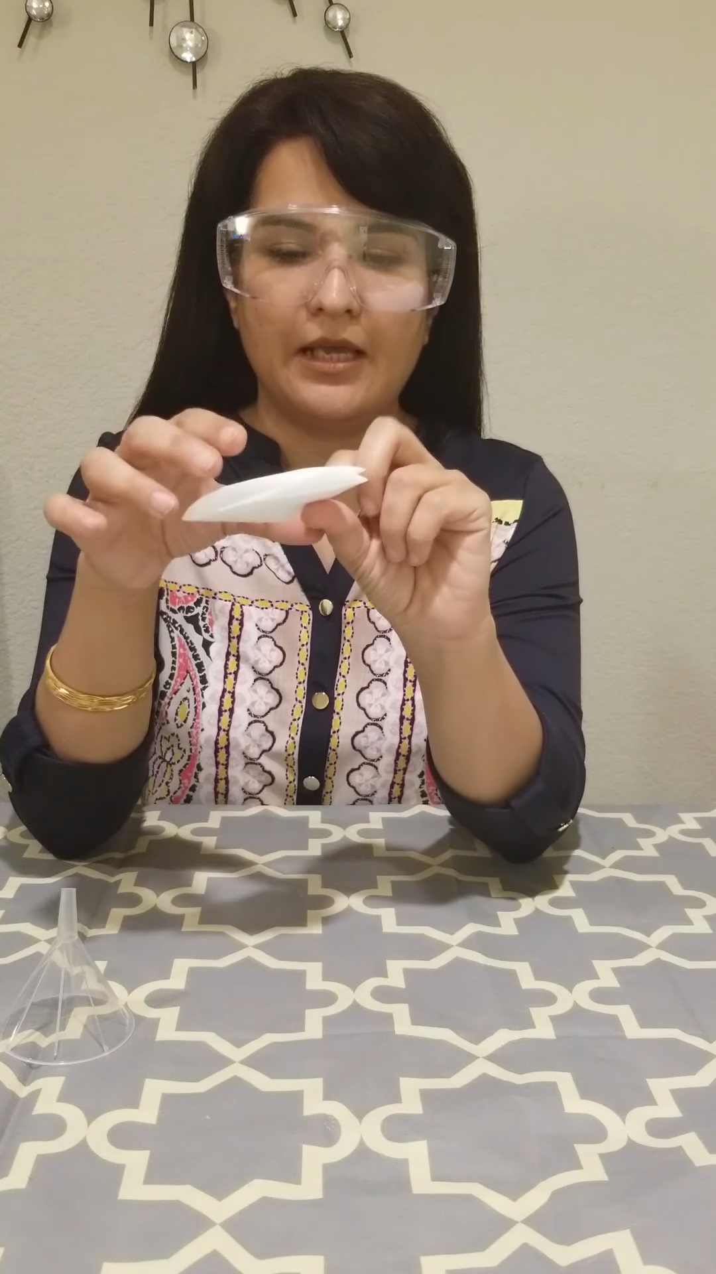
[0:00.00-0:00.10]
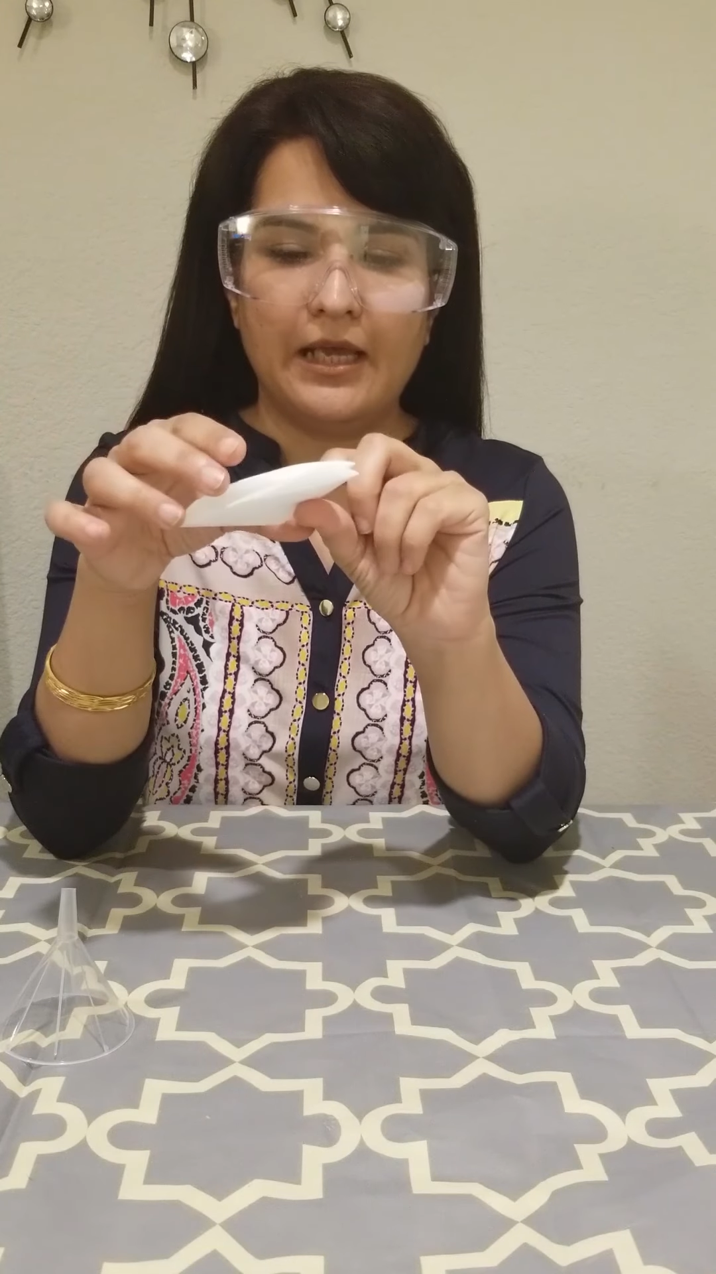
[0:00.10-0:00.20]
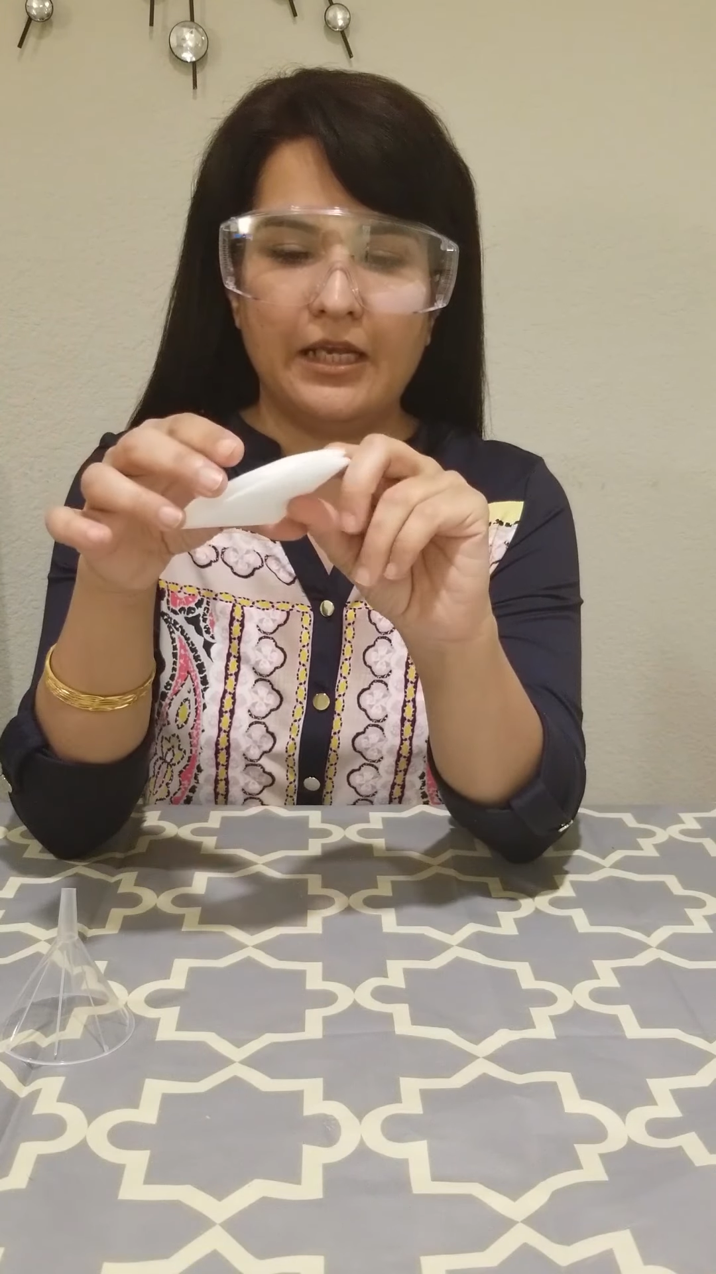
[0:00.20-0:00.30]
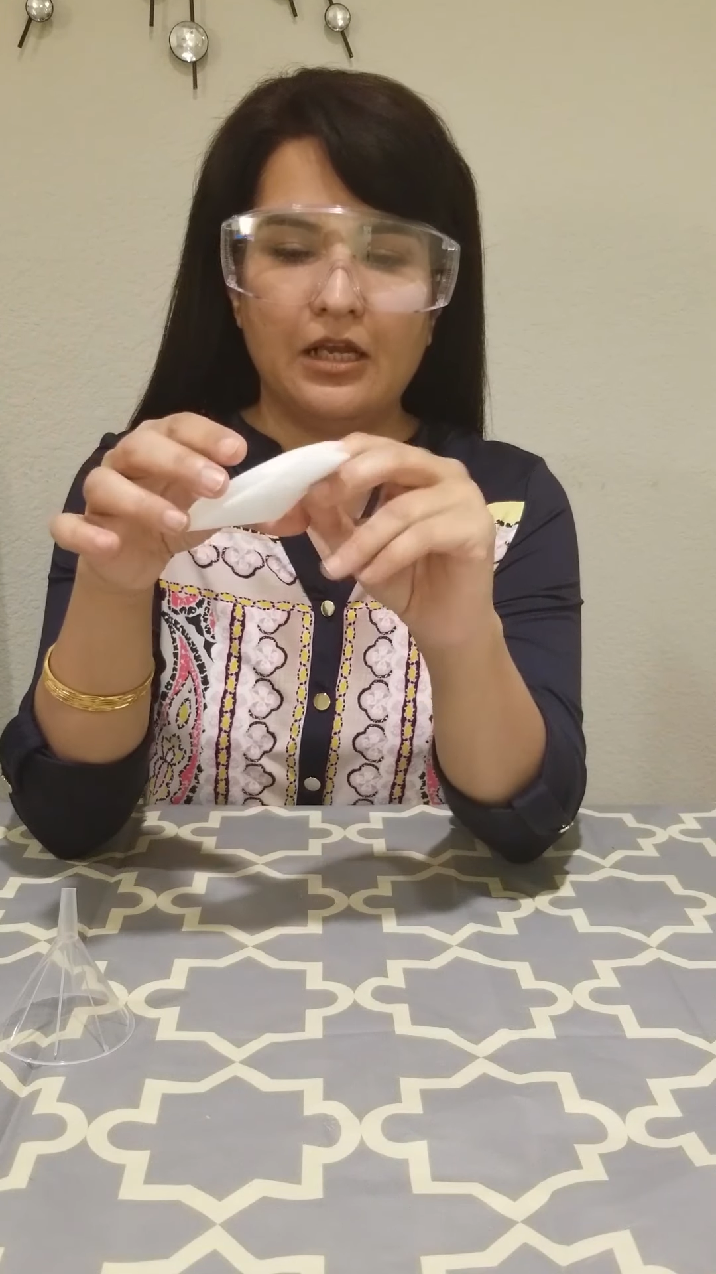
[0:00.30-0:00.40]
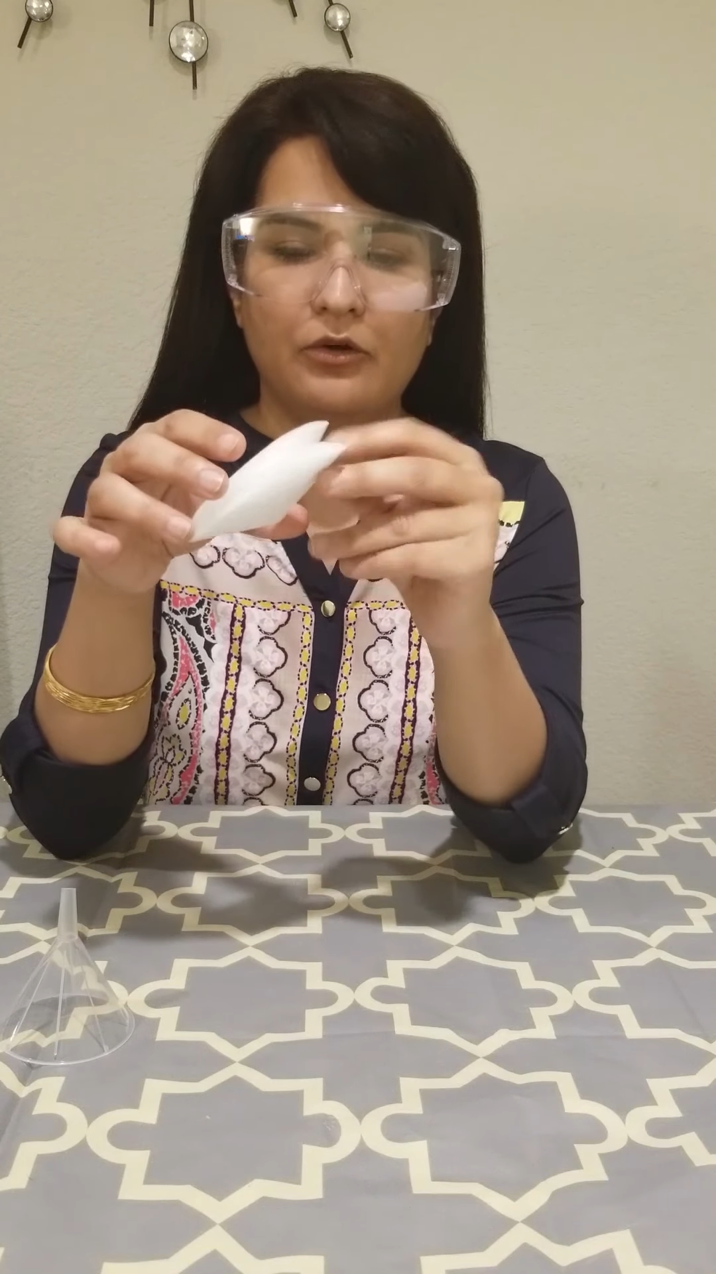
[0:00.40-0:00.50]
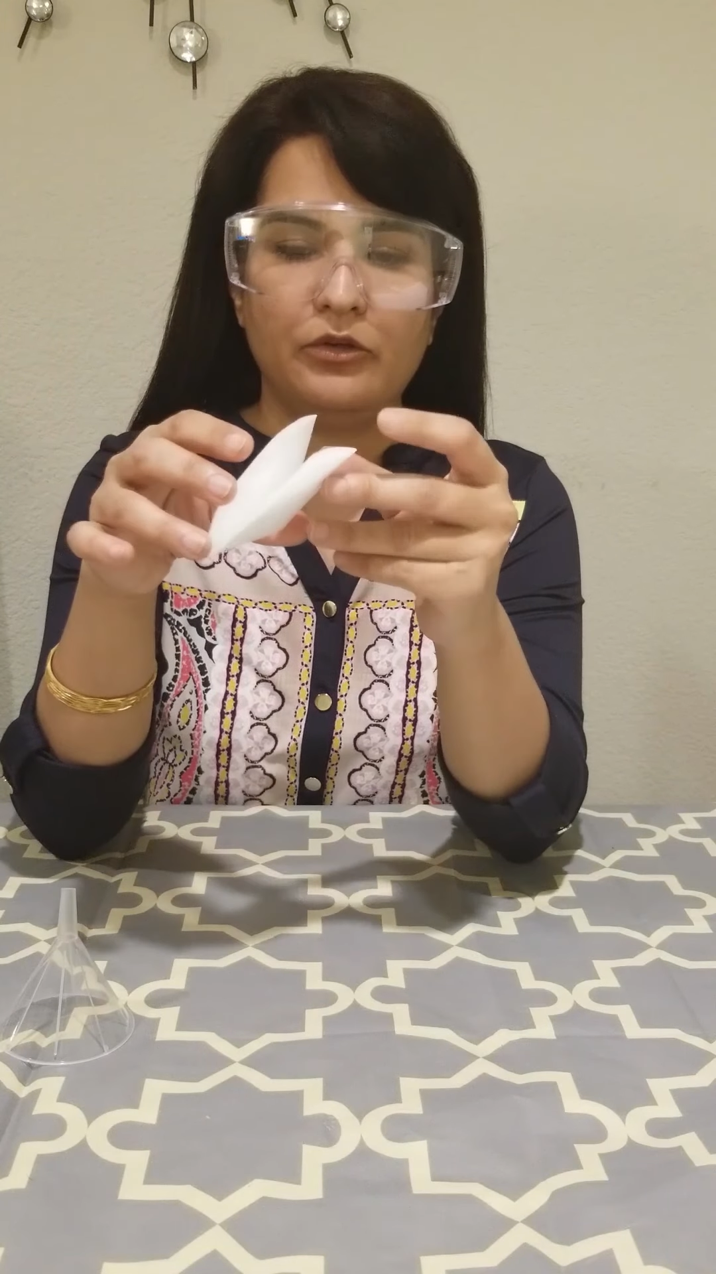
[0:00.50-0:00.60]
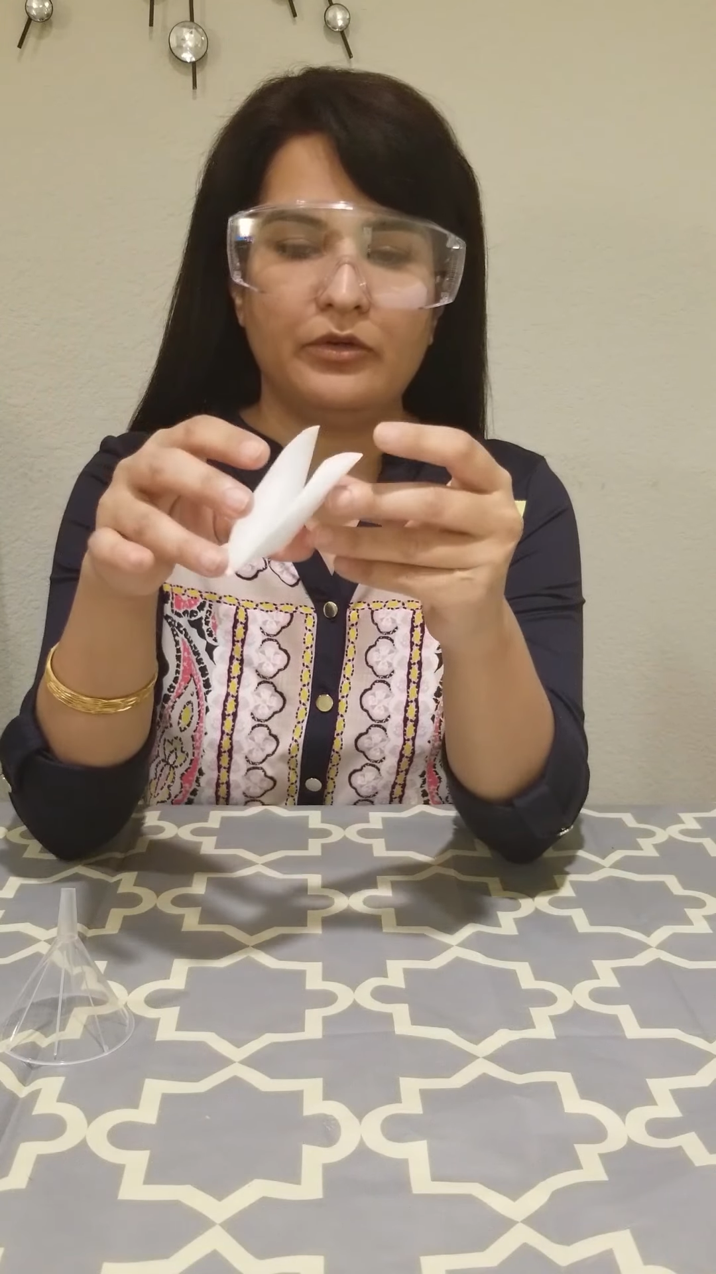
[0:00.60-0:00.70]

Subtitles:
and now you